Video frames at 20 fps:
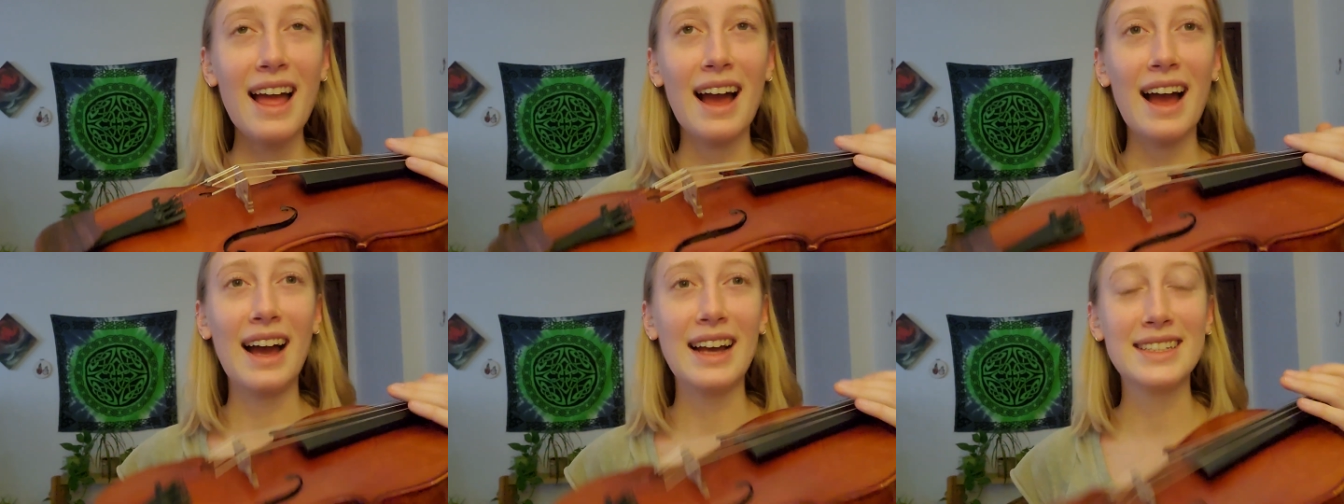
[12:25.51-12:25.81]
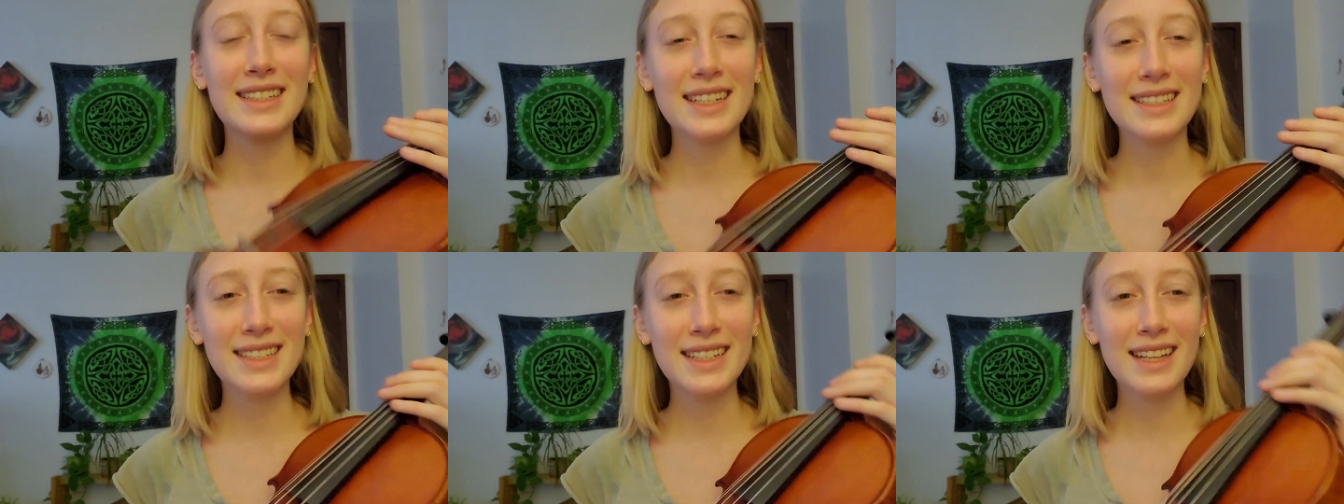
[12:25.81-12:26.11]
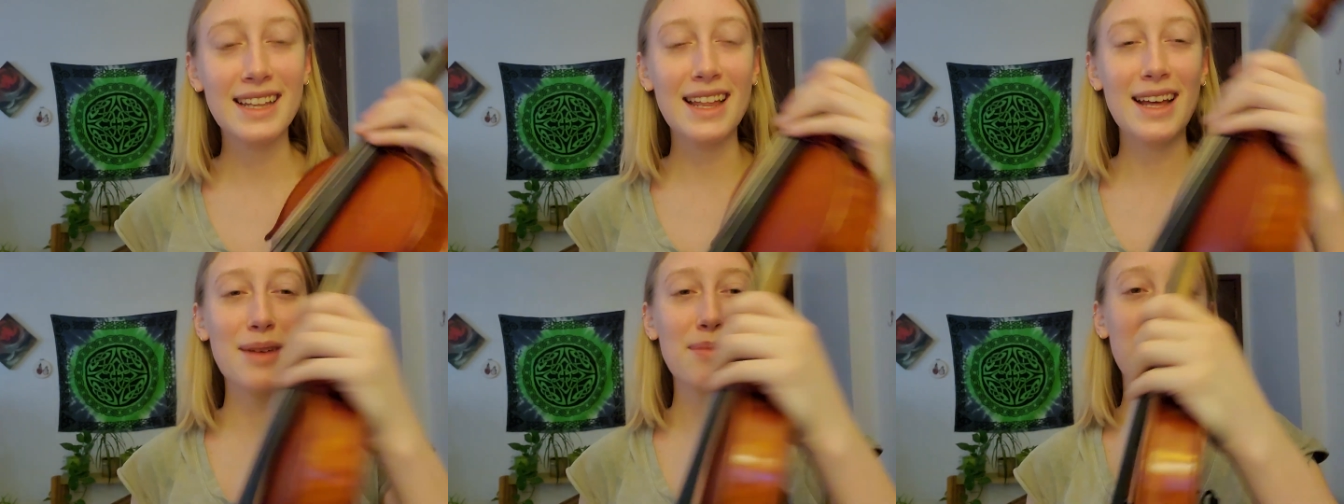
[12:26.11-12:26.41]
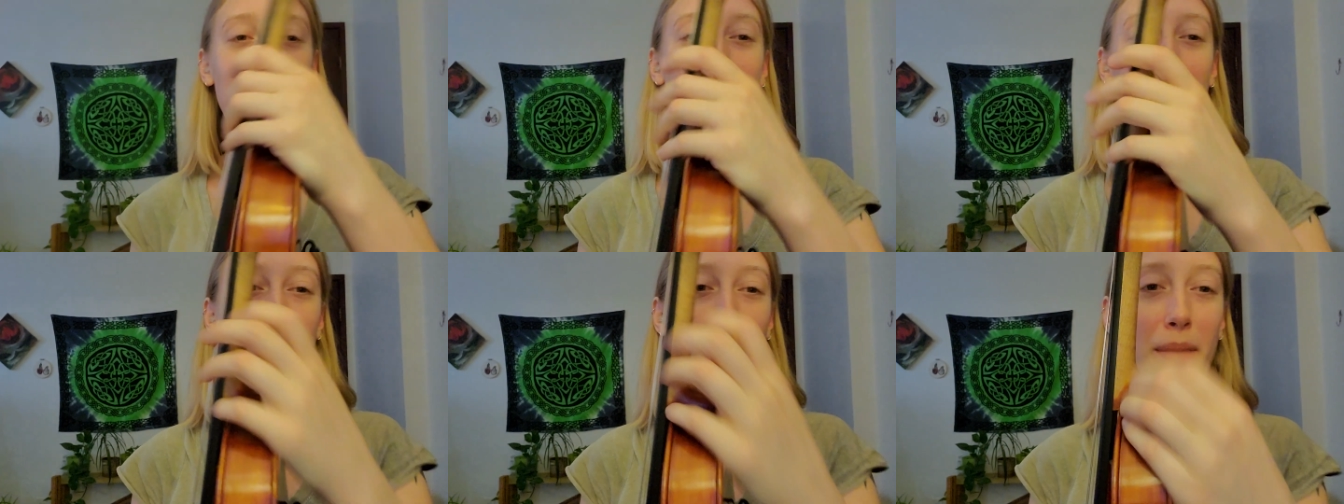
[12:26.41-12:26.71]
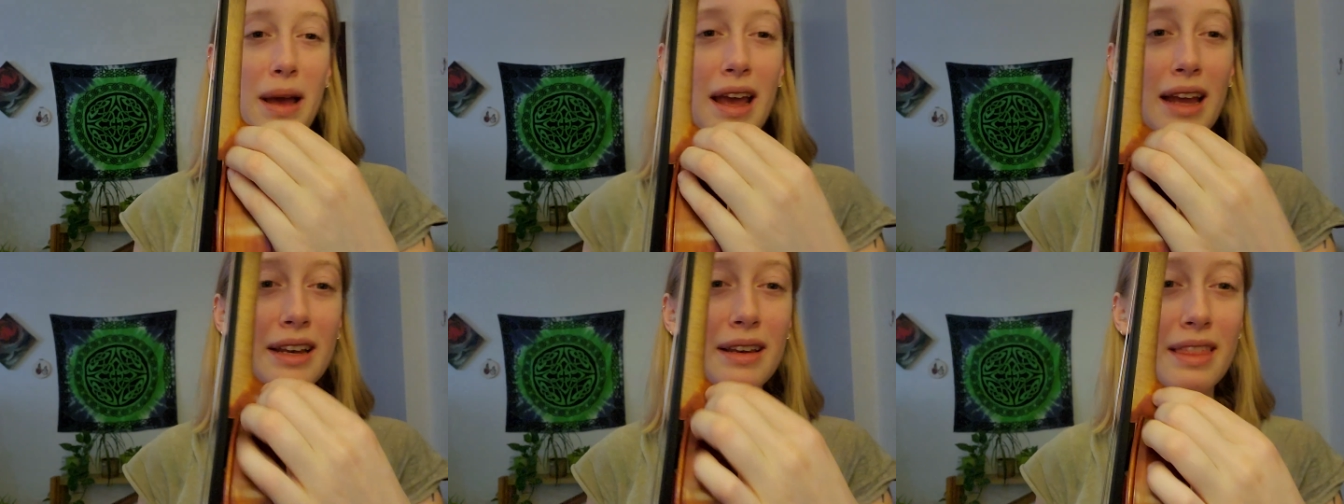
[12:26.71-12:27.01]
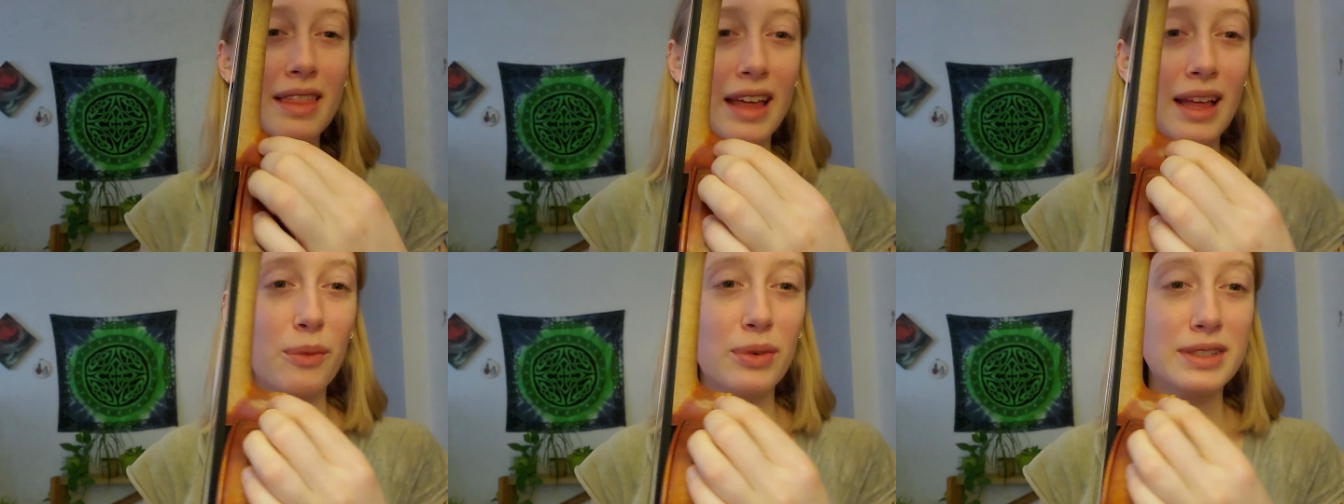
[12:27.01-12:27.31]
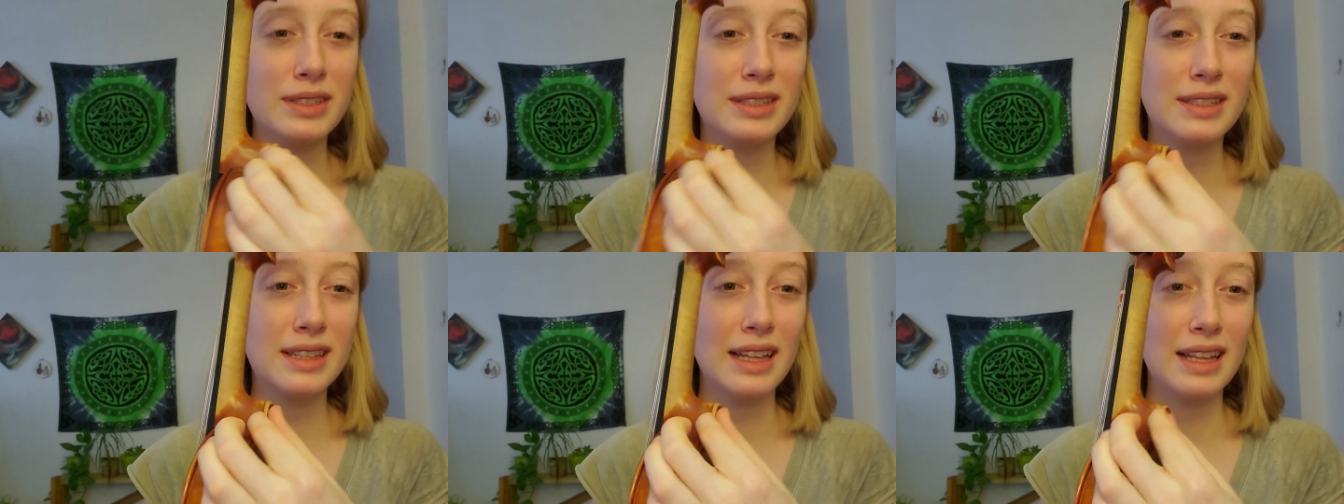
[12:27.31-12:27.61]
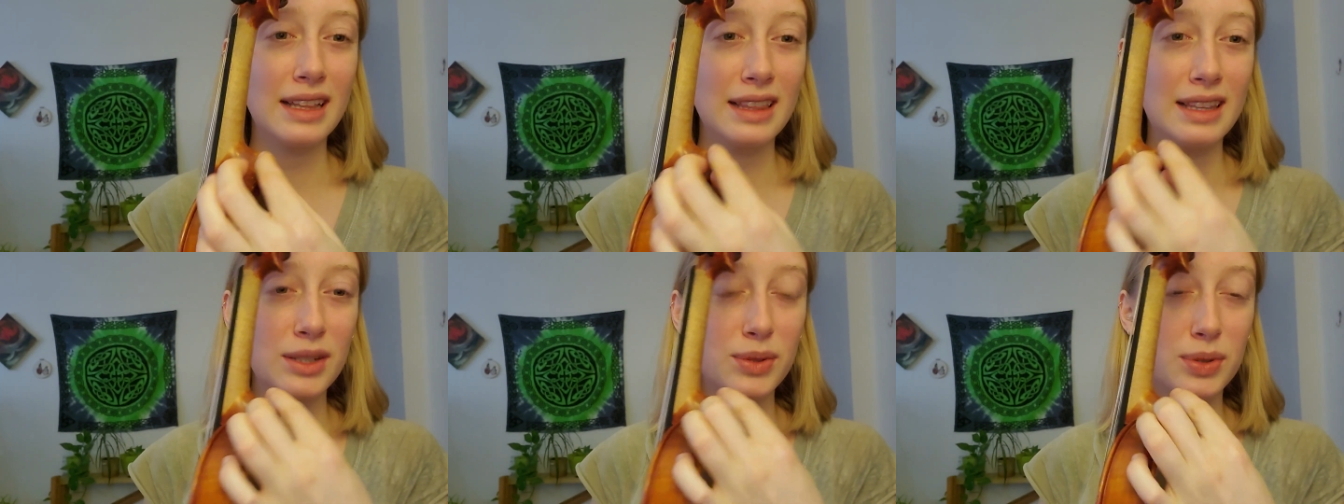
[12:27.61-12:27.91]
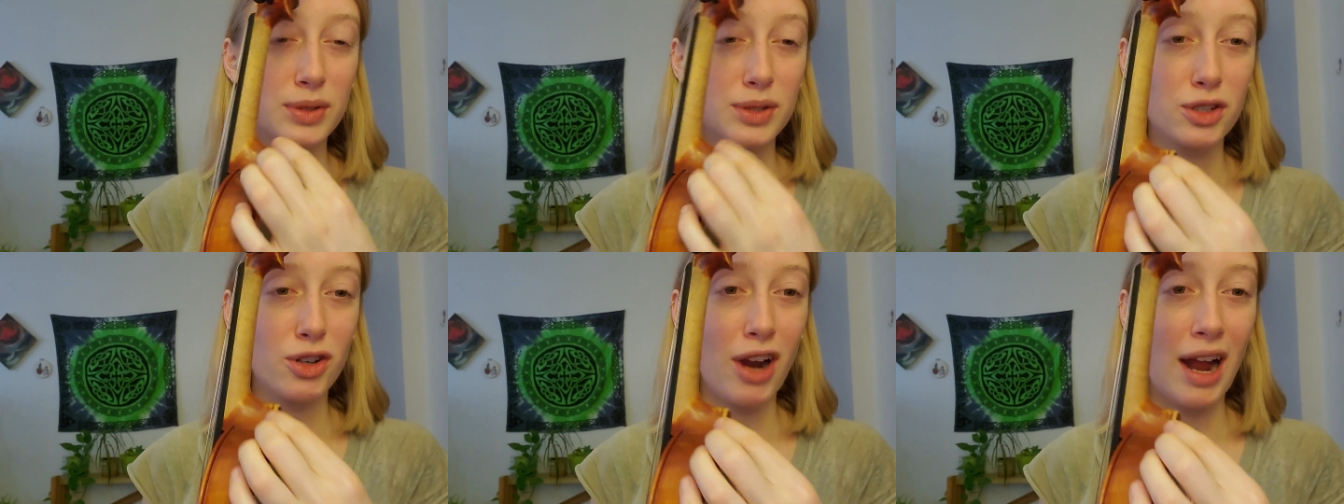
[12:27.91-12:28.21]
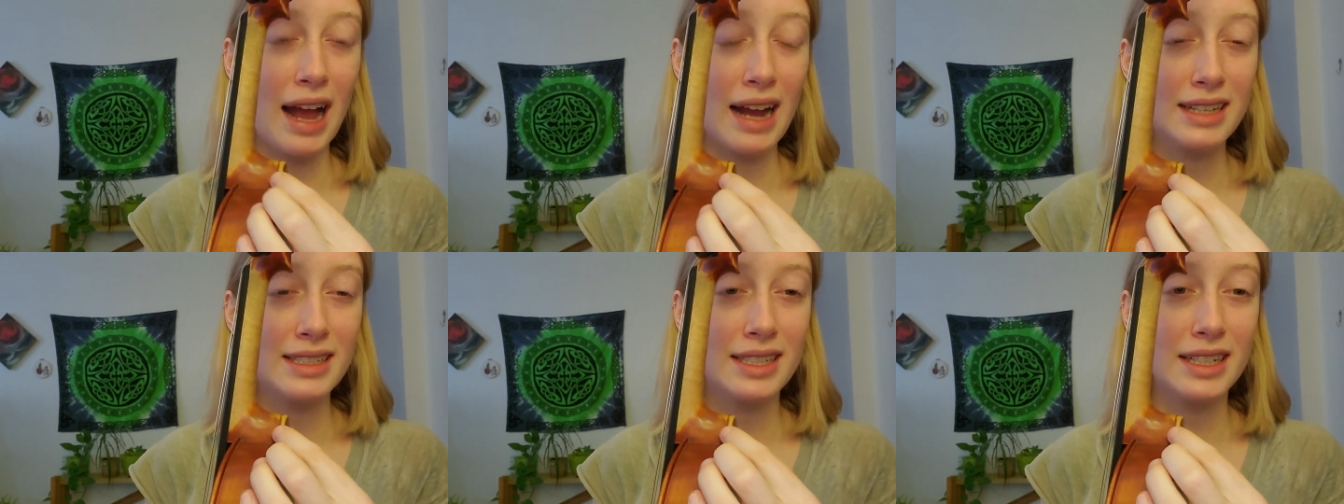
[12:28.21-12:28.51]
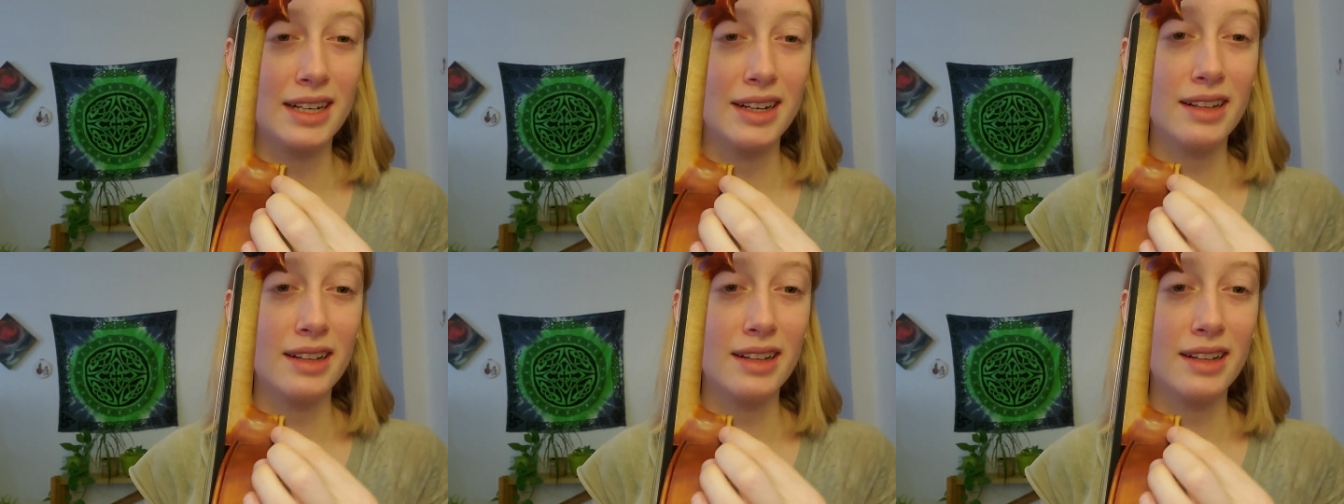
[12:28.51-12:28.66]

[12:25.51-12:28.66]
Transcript: I sent it to them. The main thing was that this was cracked here,